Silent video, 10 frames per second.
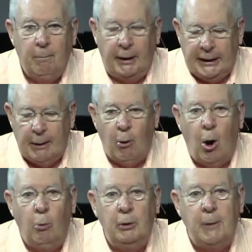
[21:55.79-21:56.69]
but they will
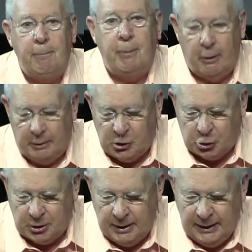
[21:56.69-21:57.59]
only
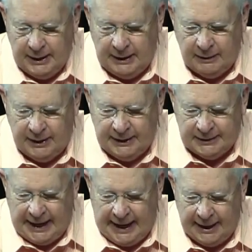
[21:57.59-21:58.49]
perish in the
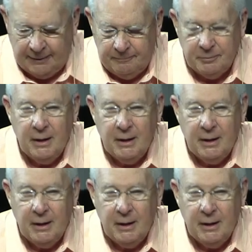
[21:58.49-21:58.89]
attack.